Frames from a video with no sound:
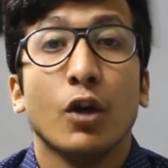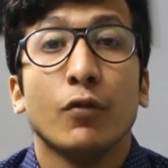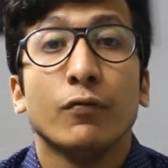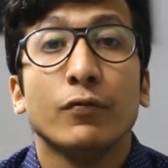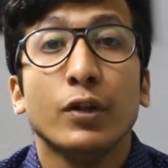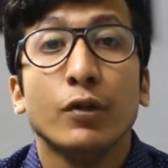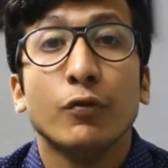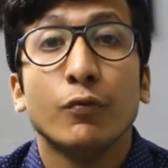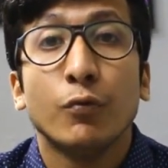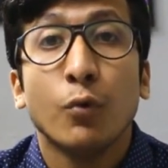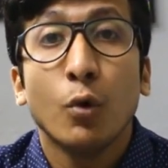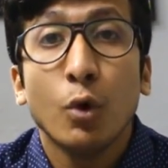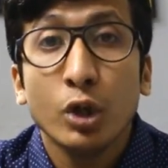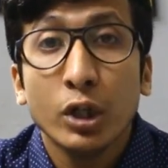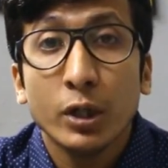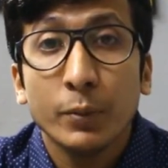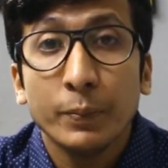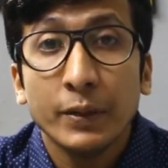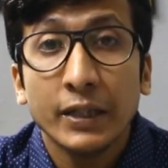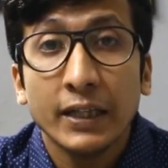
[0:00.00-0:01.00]
We
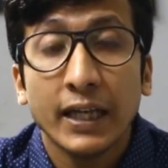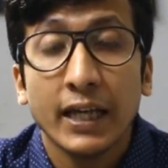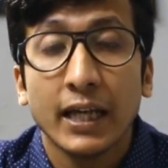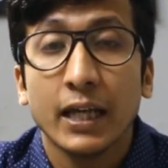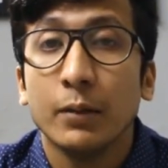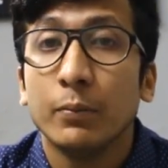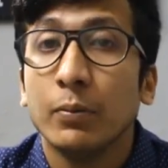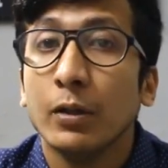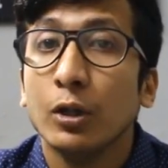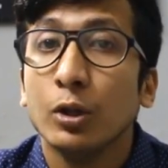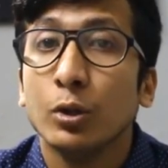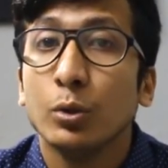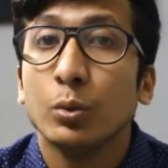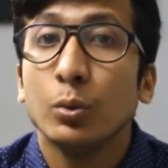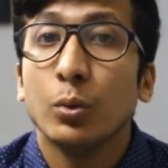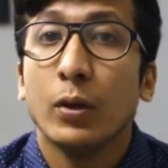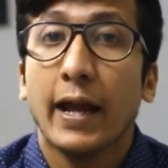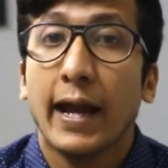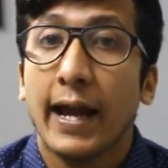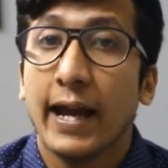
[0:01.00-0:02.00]
won't be able
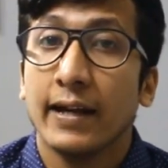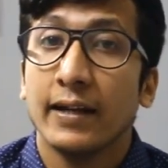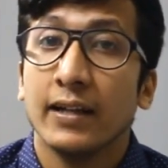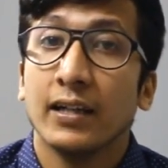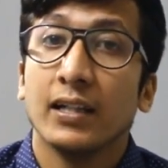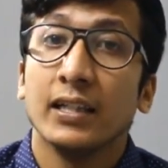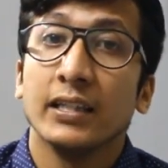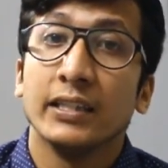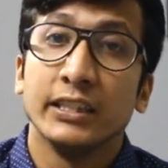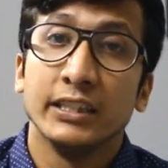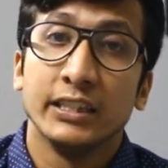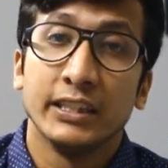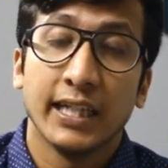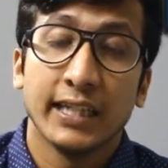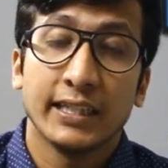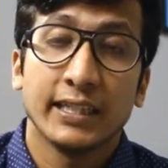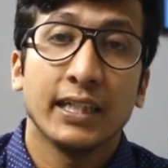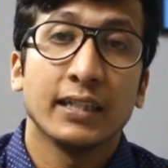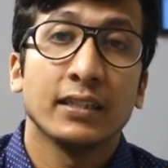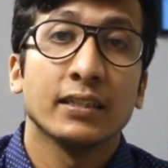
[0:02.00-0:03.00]
to add a
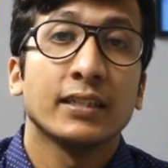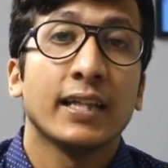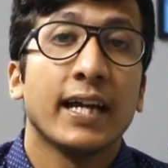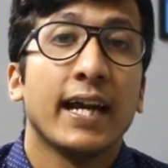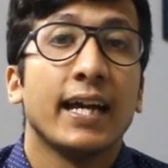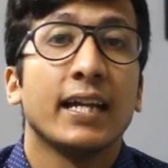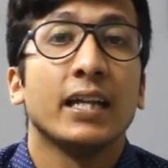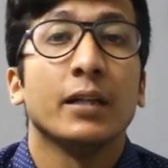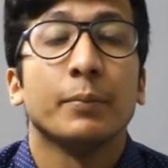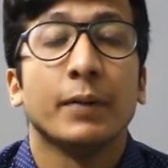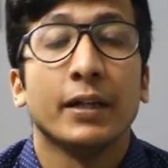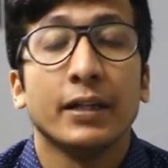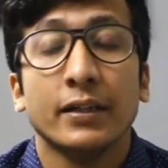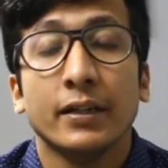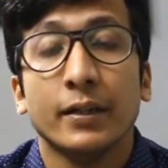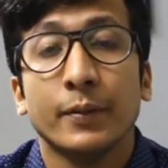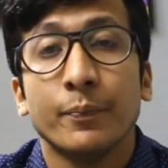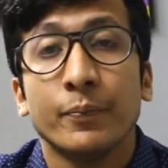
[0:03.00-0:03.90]
yet another element